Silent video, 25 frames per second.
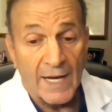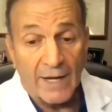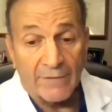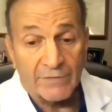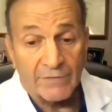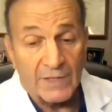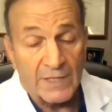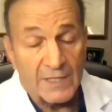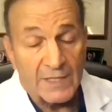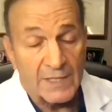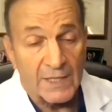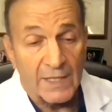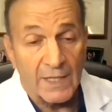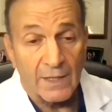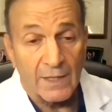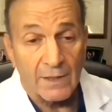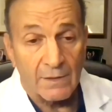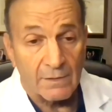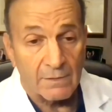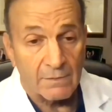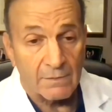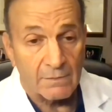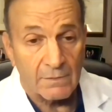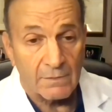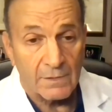have to see it
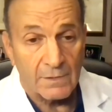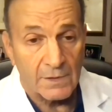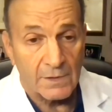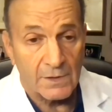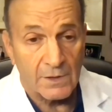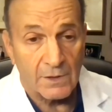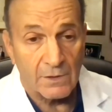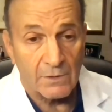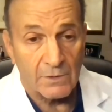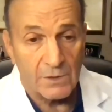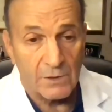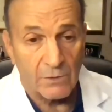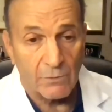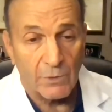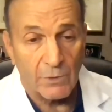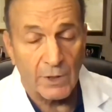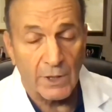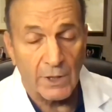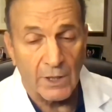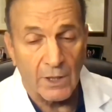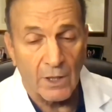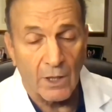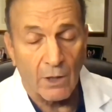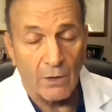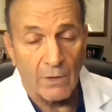to
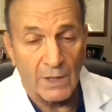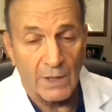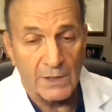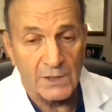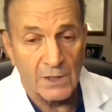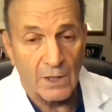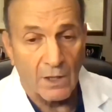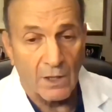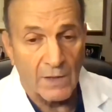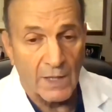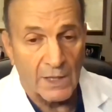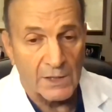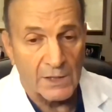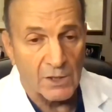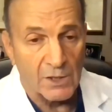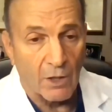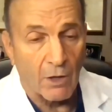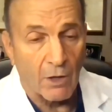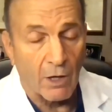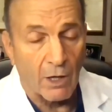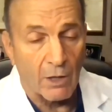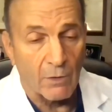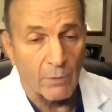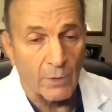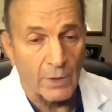really know. That's a
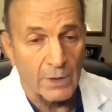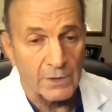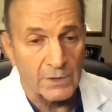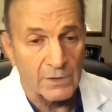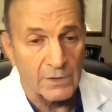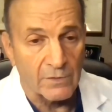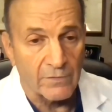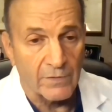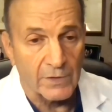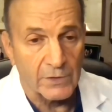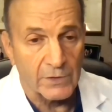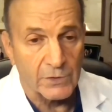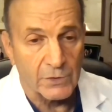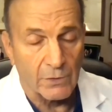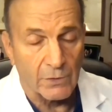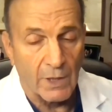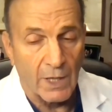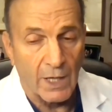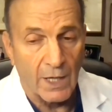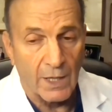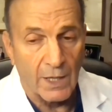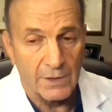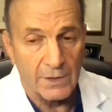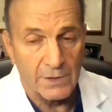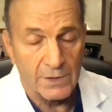hard one to
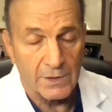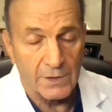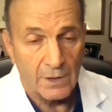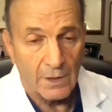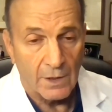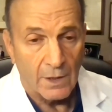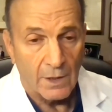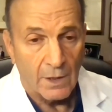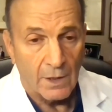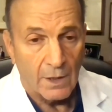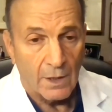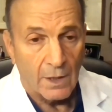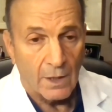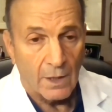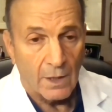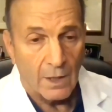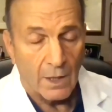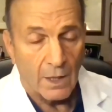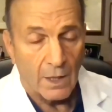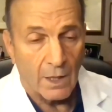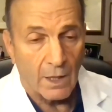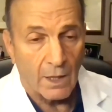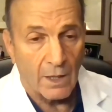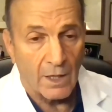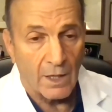visualize.
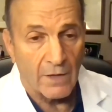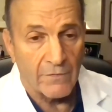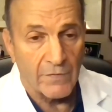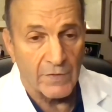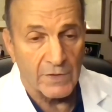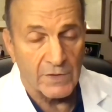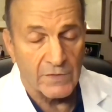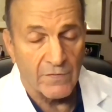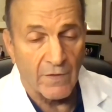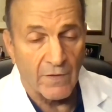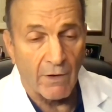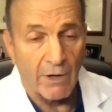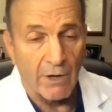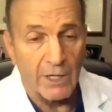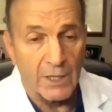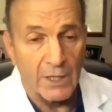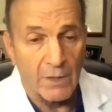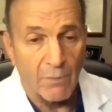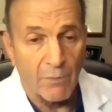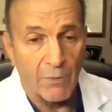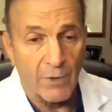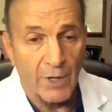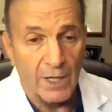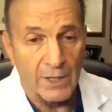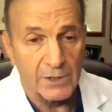If it's very
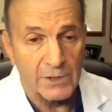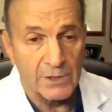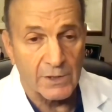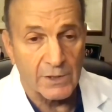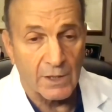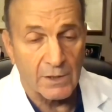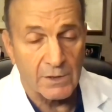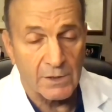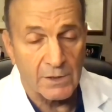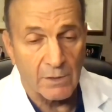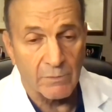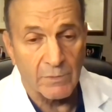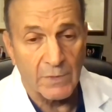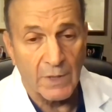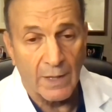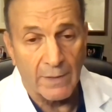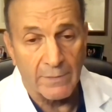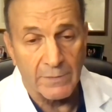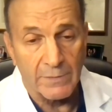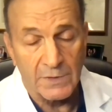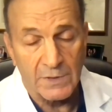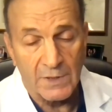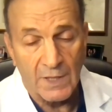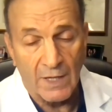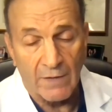depressed, then
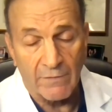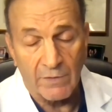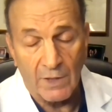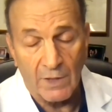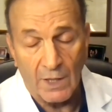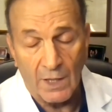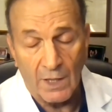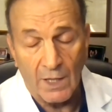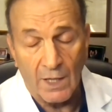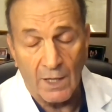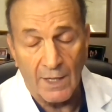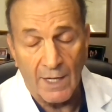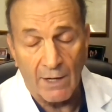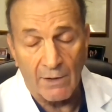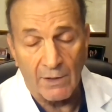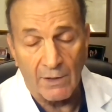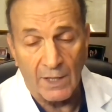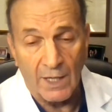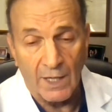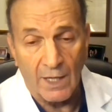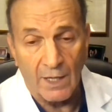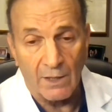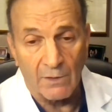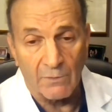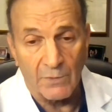sometimes having it cut out
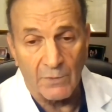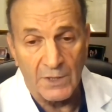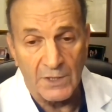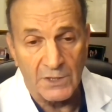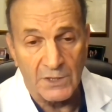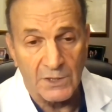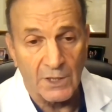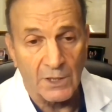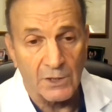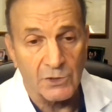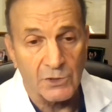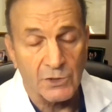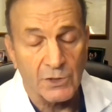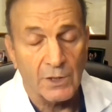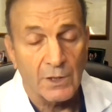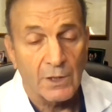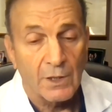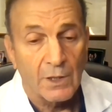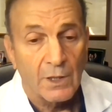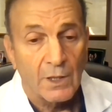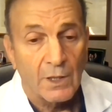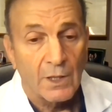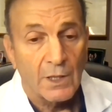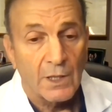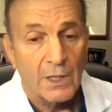again or restitched
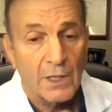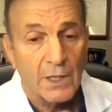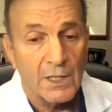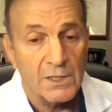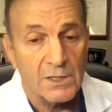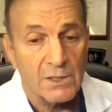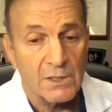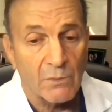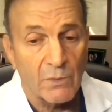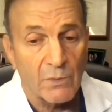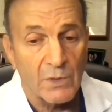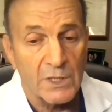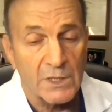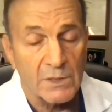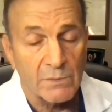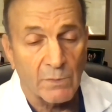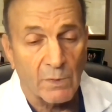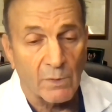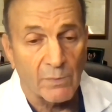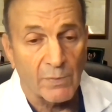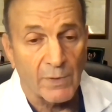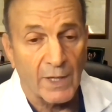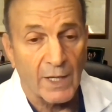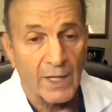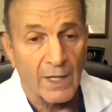is a
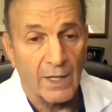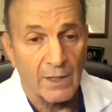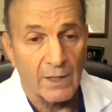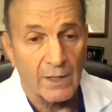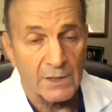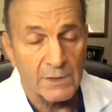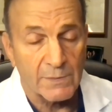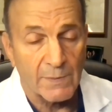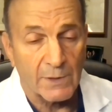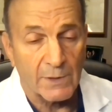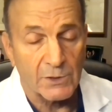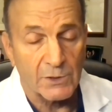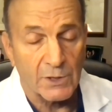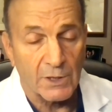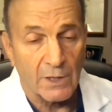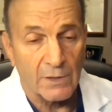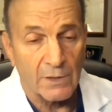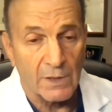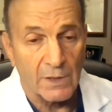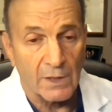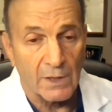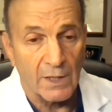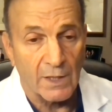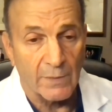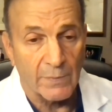reasonable plan, especially on
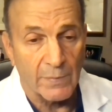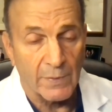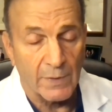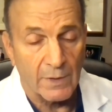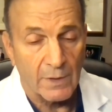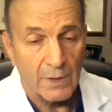the lip.